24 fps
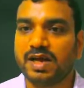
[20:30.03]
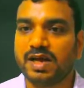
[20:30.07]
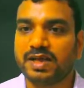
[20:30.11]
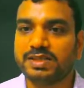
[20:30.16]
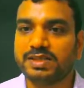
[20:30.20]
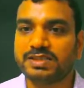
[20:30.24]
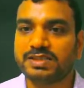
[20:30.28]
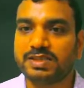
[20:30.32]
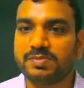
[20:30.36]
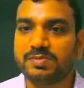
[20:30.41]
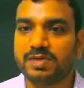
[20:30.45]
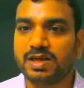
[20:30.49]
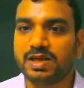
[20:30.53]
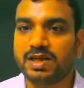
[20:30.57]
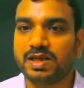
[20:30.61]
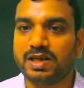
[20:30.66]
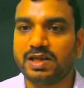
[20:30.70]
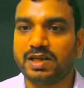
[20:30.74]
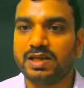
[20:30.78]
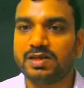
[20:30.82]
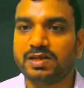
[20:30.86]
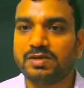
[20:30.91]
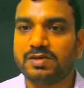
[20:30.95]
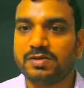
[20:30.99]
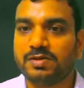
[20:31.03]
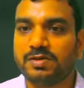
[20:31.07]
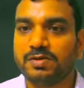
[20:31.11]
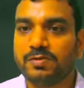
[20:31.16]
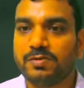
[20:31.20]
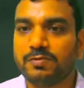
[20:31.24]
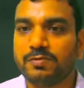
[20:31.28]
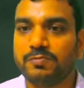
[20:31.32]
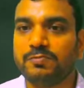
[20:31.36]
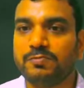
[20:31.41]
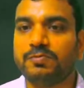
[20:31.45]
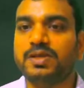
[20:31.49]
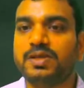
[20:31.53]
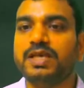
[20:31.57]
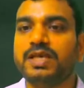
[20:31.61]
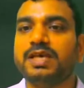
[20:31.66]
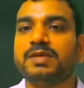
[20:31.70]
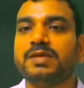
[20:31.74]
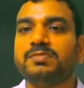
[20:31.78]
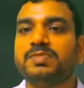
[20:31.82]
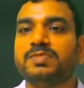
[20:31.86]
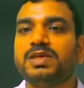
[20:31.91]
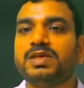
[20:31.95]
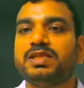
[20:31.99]
And similarly,
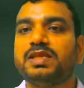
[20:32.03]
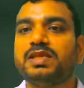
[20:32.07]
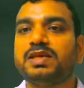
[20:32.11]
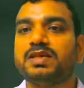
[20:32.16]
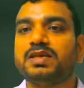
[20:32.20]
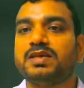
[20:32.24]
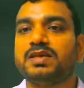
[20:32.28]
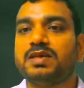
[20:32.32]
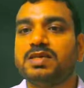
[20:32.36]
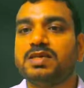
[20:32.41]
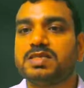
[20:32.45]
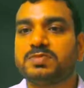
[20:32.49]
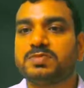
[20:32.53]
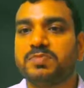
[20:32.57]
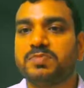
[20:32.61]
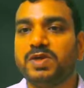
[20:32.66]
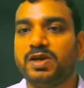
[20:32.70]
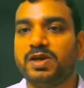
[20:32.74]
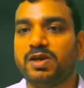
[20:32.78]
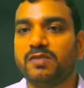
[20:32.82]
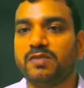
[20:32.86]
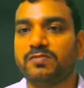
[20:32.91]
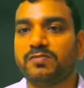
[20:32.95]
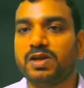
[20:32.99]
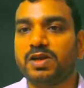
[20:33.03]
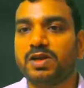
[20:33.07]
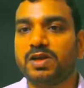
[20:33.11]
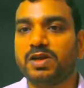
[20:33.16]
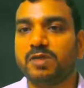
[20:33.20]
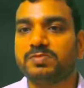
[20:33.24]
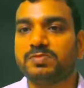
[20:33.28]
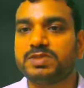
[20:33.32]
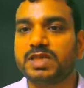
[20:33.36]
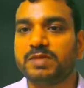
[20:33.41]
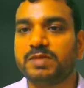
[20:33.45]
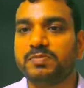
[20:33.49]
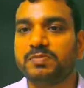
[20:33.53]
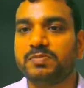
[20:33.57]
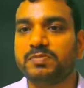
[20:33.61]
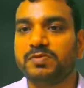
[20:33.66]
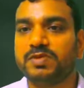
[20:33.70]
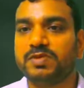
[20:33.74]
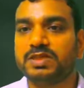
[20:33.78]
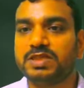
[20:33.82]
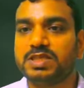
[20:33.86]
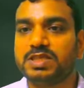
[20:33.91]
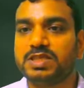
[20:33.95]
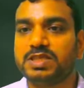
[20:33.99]
vn be the speed of an object
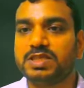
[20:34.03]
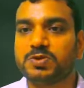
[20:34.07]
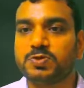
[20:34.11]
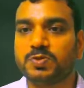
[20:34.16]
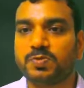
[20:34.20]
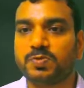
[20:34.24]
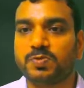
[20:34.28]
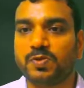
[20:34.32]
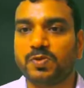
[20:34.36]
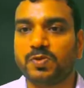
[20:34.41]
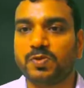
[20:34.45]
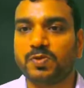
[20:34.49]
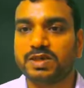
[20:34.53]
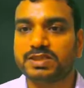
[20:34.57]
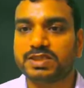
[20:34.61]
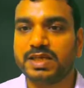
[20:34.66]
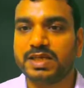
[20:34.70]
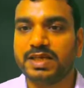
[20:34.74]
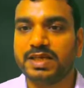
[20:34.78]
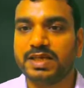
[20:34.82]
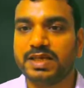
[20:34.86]
between these 2 points,